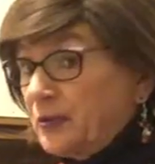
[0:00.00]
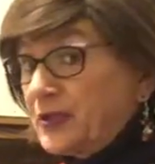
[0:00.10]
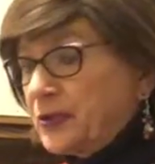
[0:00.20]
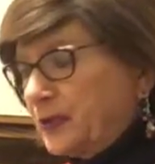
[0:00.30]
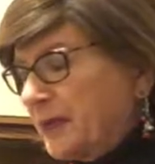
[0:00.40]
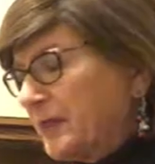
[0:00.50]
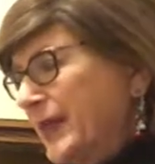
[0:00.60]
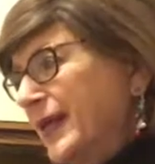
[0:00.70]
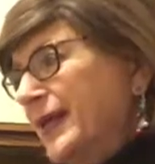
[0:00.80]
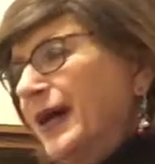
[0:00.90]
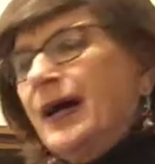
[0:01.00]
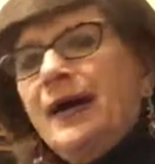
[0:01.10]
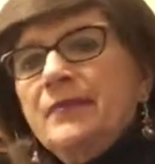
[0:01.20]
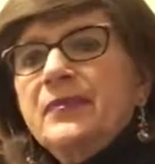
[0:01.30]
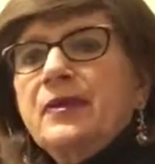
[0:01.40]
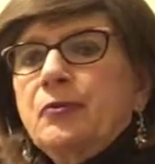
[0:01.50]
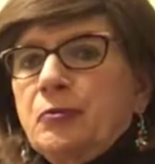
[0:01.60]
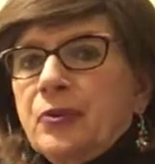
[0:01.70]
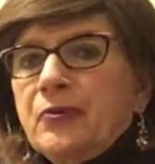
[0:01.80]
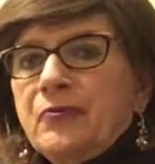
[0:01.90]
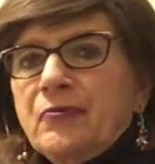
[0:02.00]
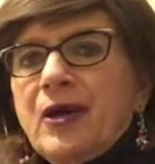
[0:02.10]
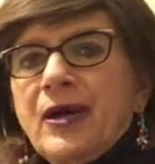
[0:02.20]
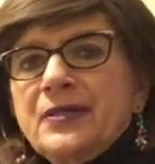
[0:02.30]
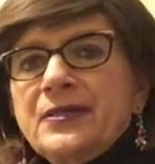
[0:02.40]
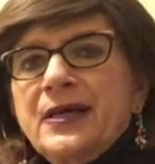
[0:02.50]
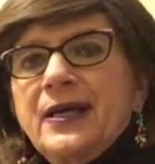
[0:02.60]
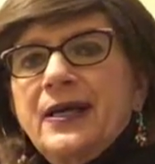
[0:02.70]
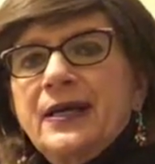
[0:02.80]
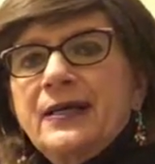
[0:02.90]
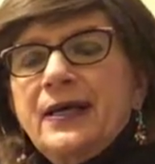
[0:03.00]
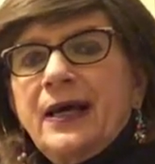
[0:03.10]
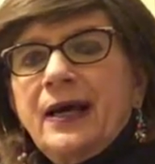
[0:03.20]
to be sober, we put it over rocks and